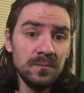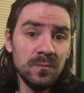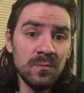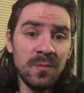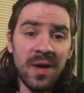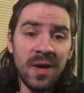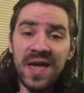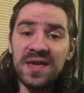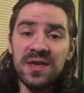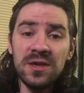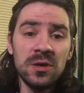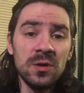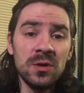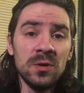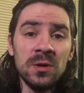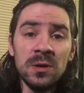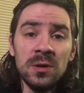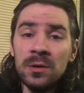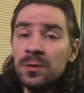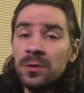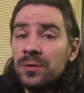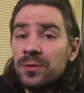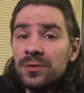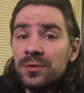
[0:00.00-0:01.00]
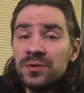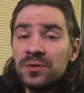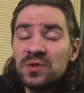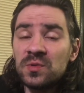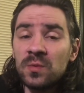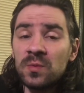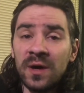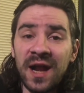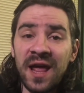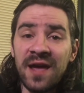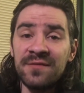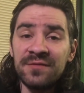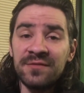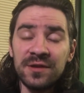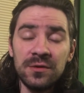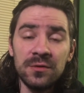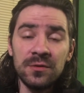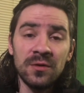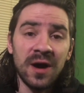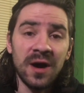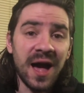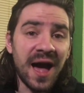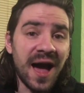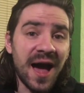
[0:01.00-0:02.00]
make you lose whatever
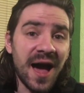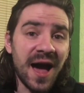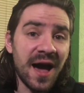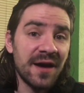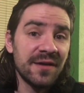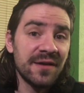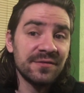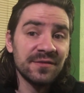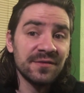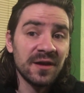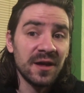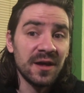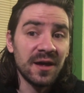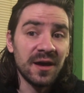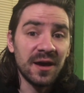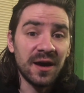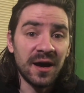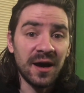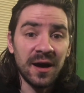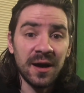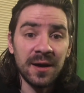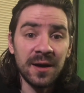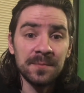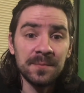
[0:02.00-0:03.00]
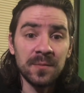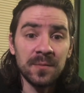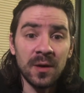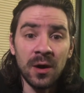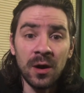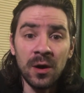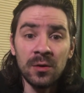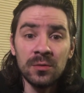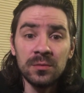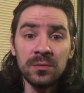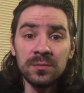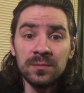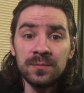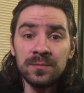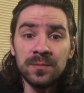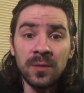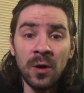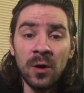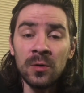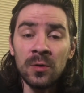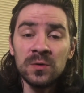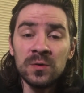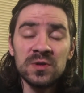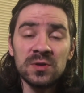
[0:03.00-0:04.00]
you have uh,
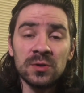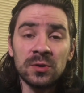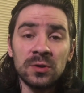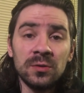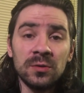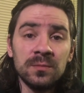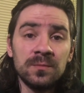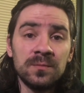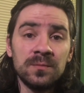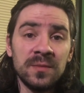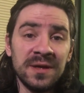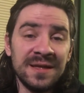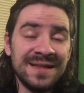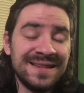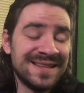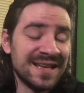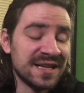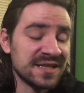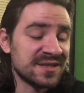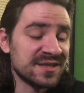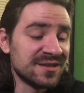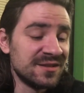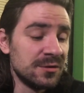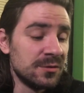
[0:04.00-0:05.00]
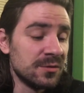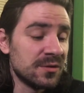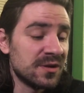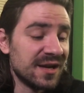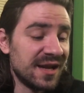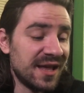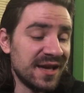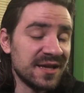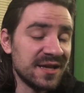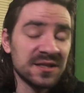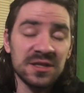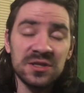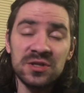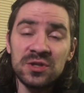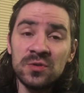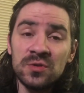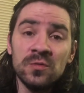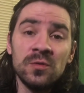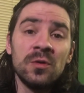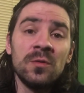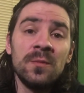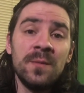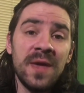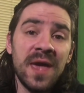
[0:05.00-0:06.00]
although it doesn't look like that you
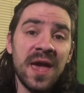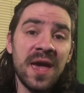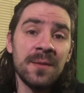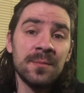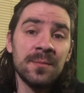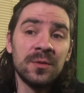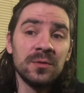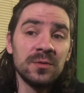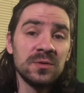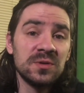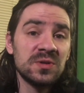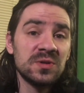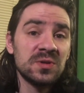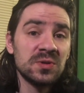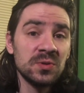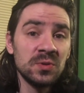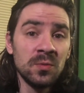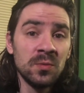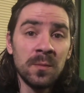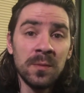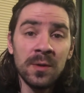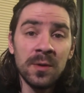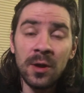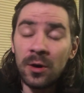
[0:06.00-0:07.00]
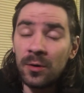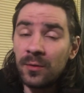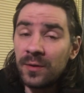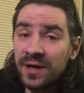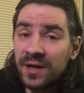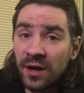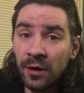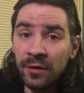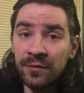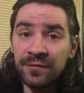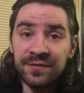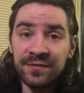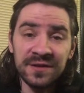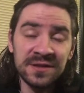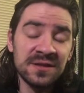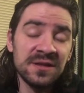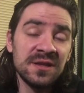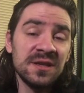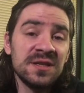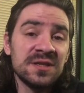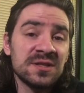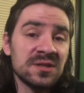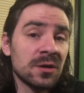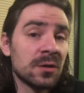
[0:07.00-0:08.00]
will be able to blow it off at
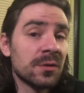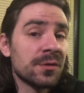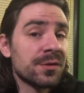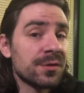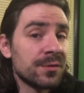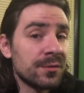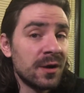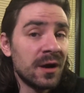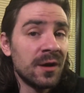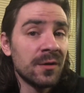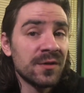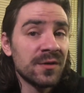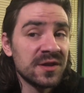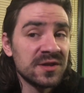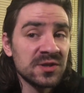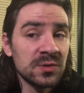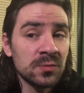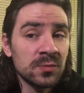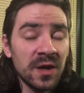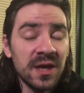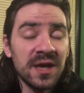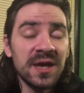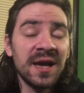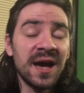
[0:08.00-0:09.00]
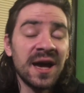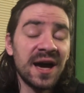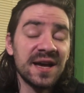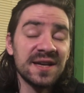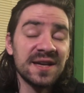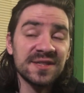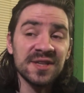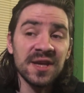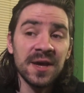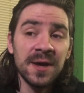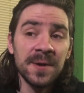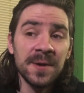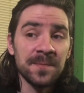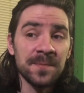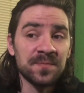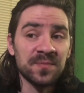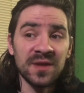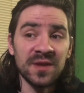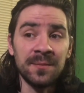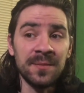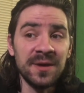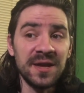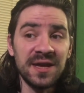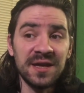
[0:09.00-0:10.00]
least not throughout this week guys
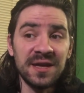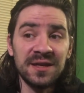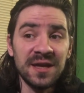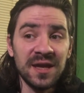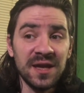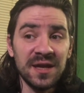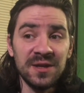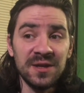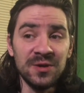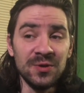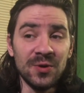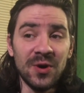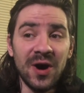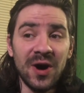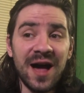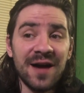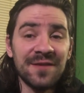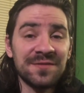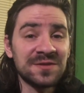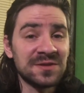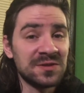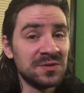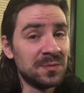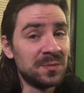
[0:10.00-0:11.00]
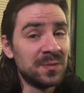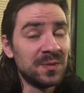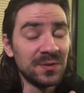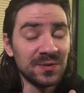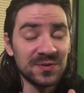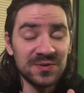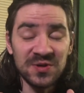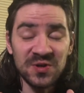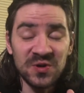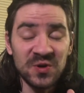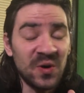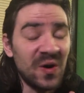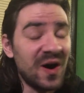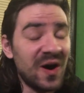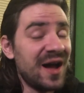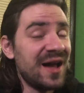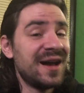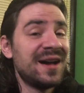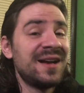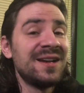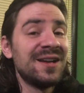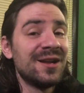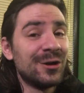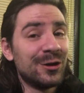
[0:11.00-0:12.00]
I mean, you have to put quite
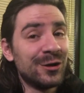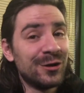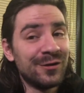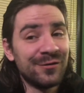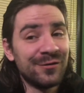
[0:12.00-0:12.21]
a lot